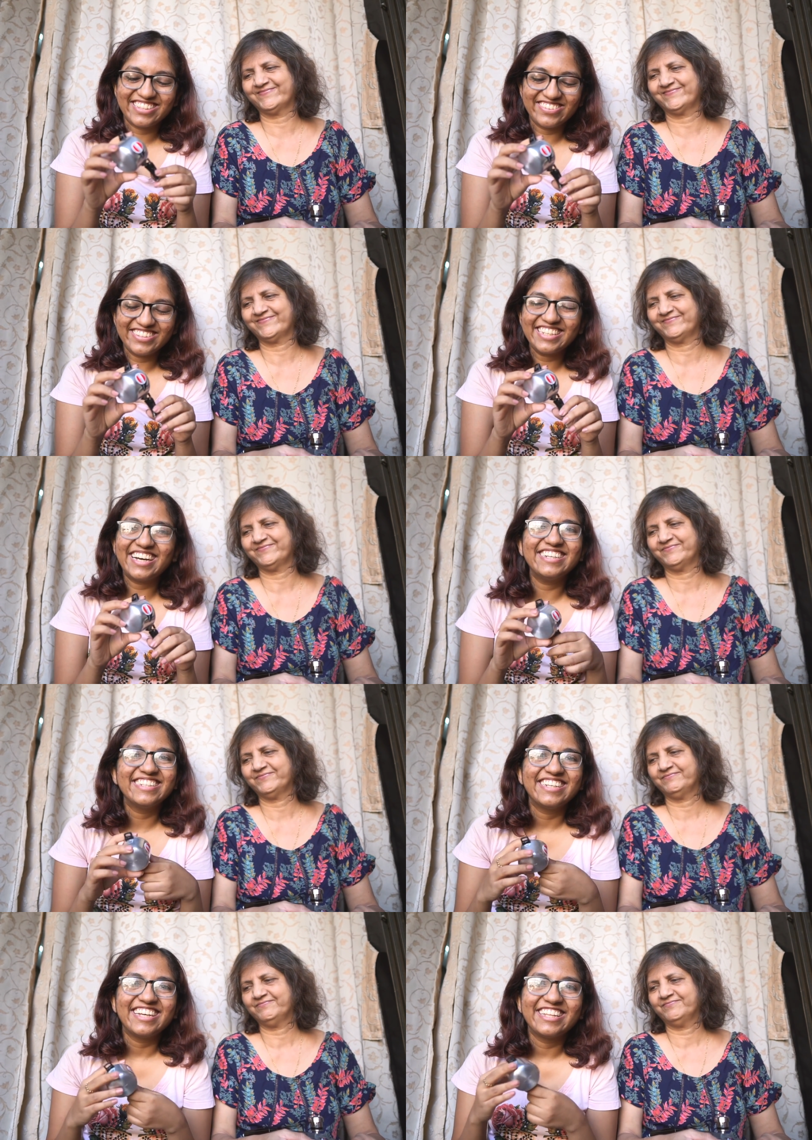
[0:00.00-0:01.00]
Speaker 1: so
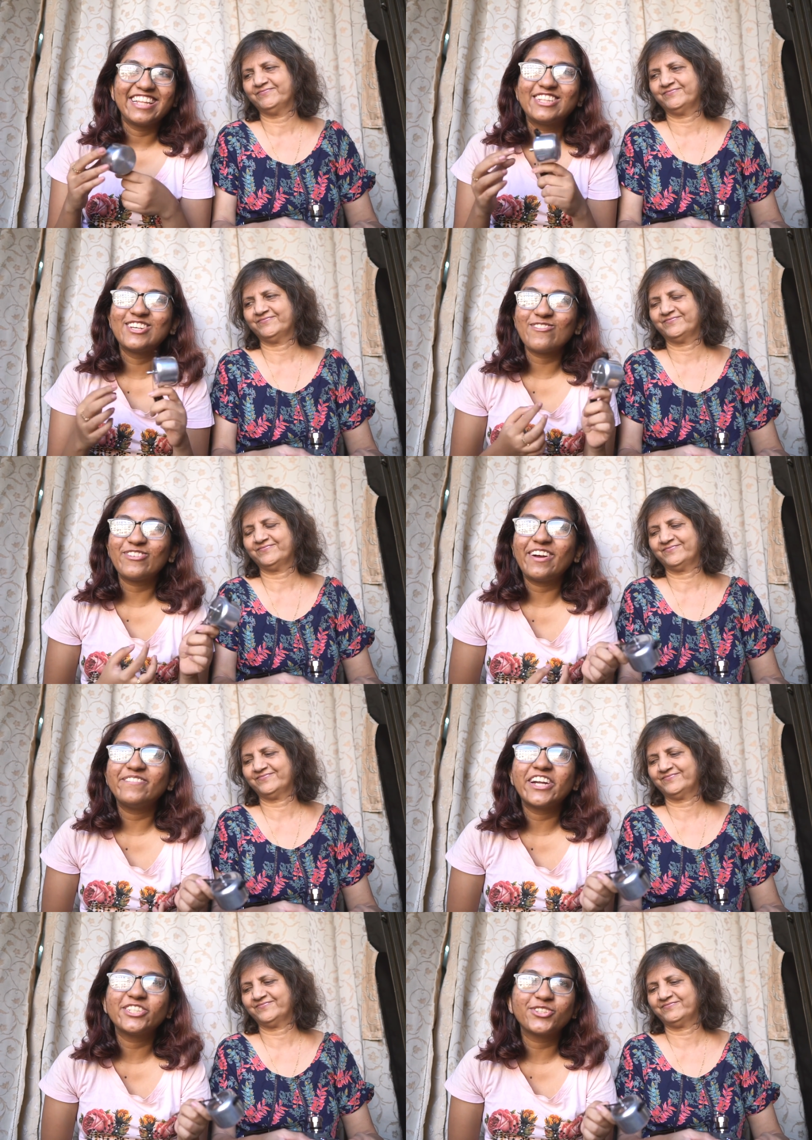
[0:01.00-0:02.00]
yeah that's all for
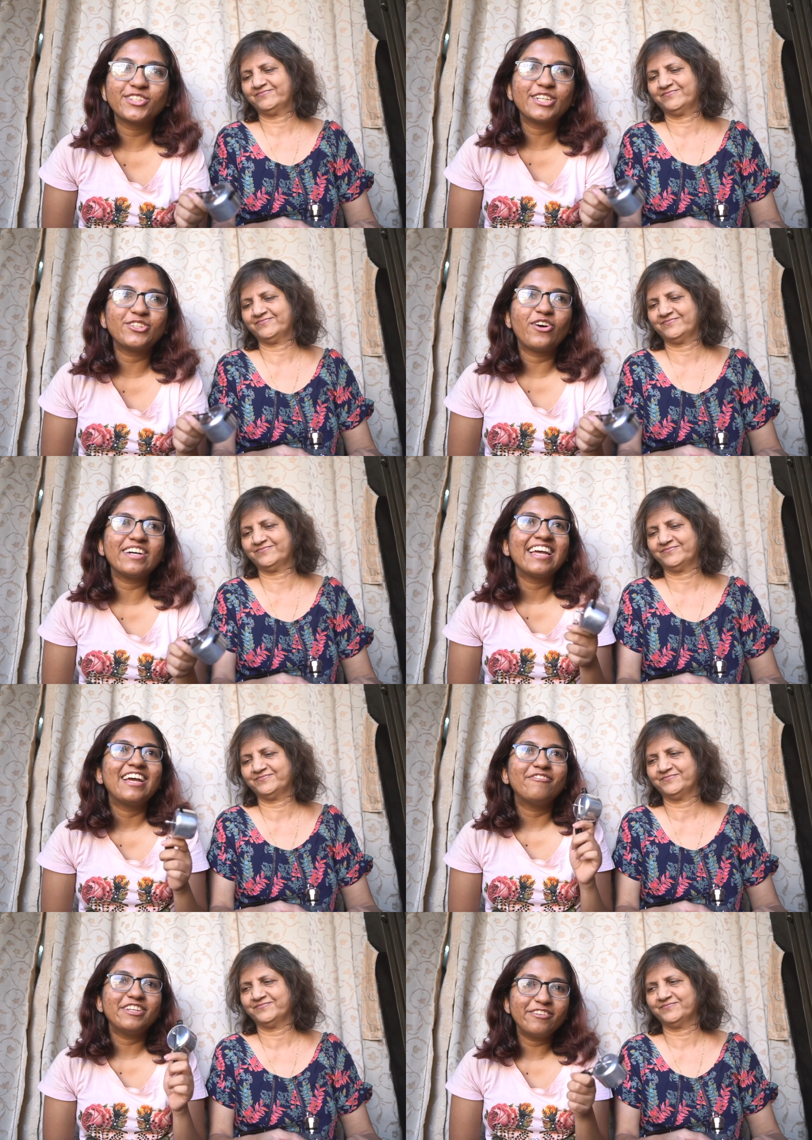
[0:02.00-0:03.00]
our pressure cooker talk
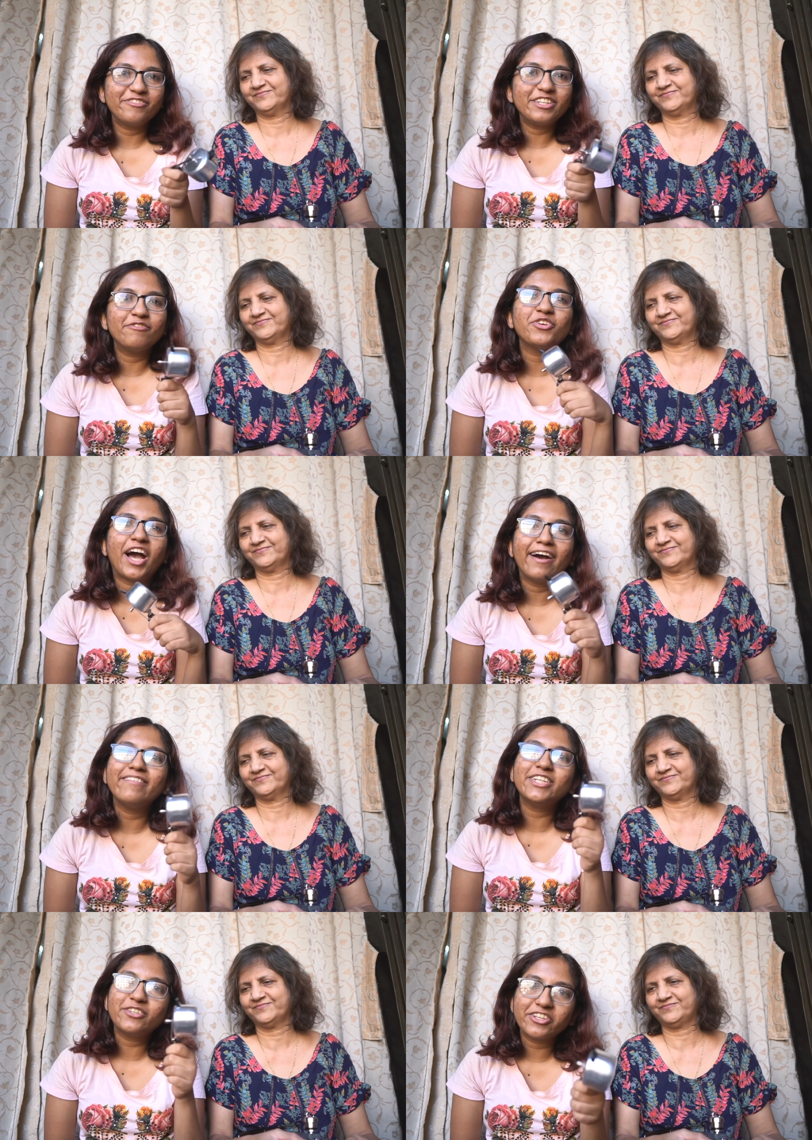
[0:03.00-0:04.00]
feel free if you
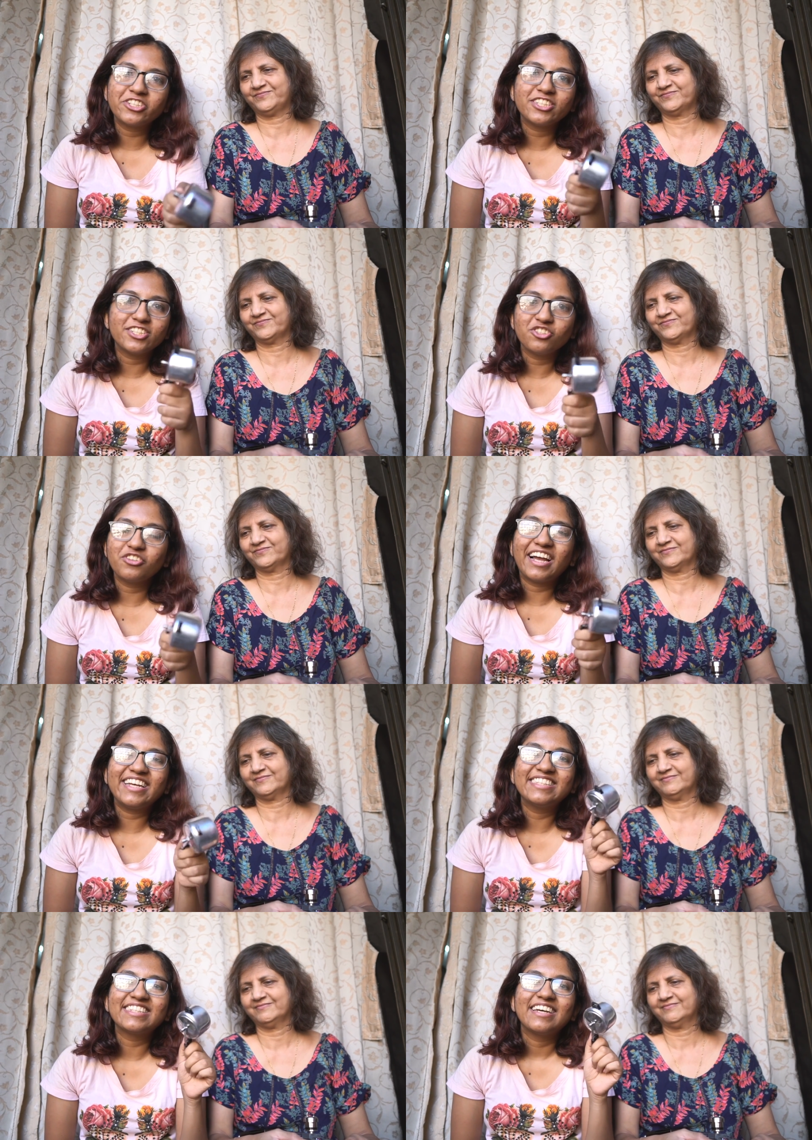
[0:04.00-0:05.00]
have any questions you
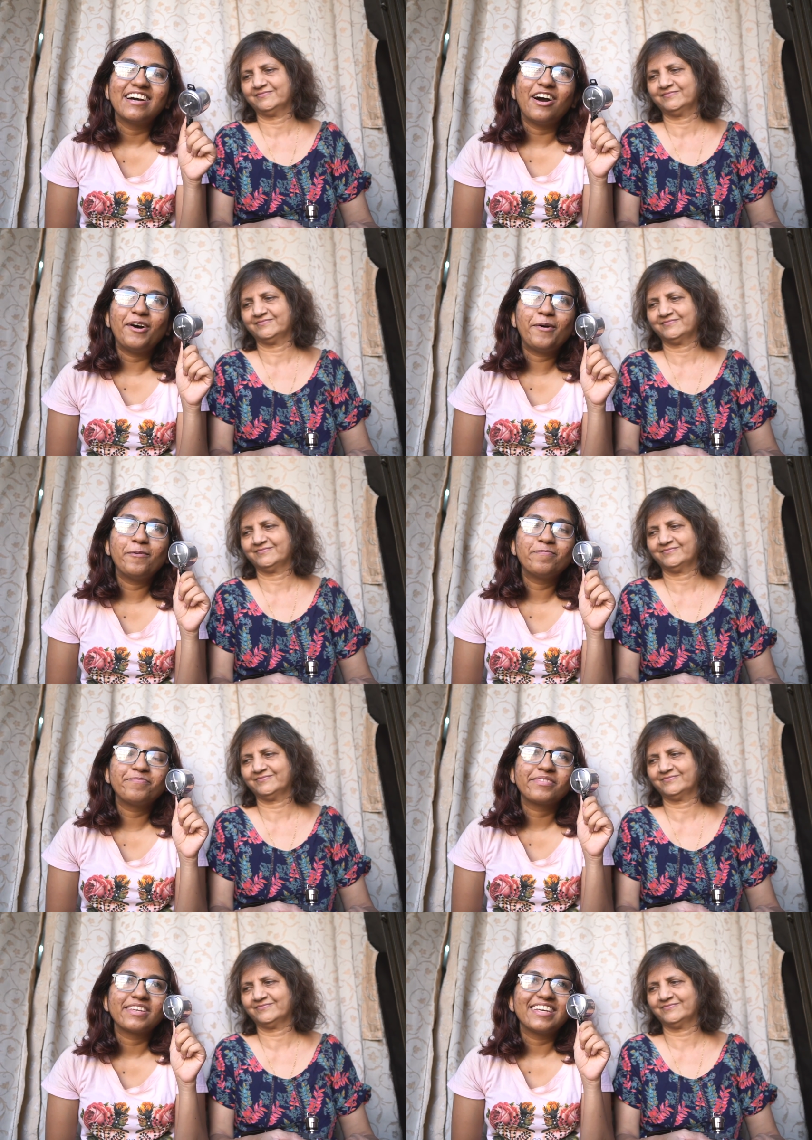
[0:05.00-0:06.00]
guys
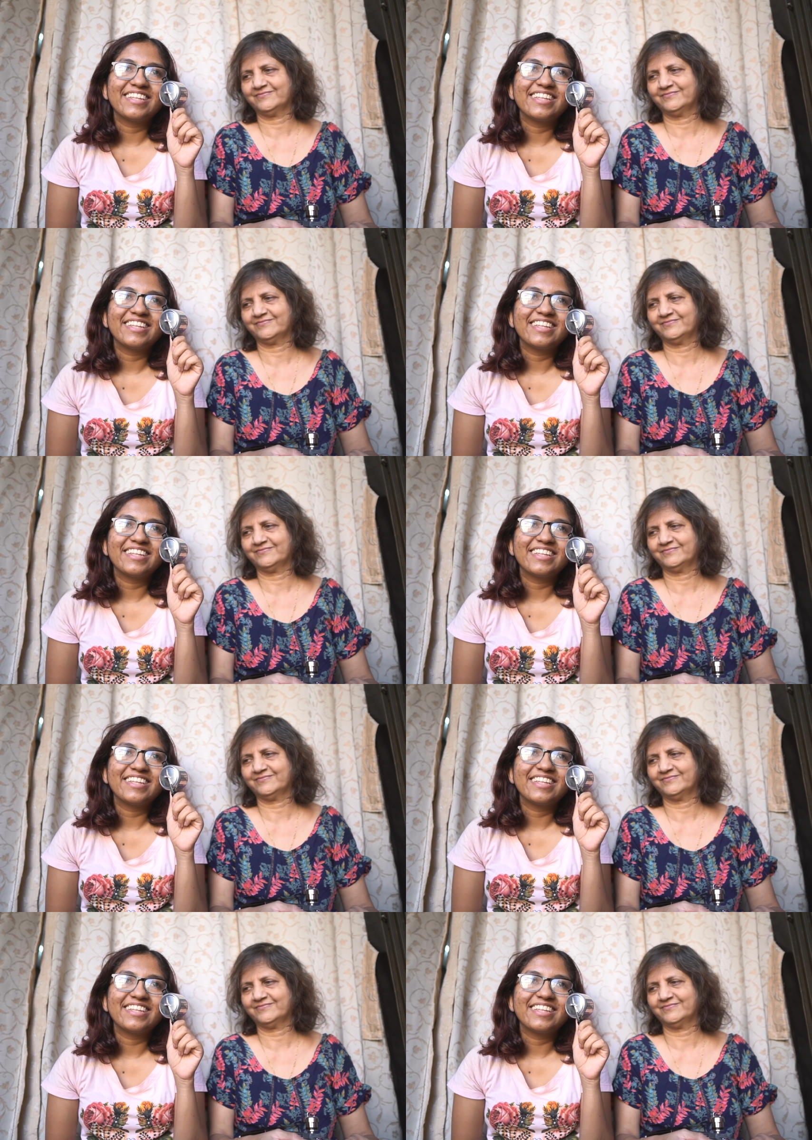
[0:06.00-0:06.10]
um,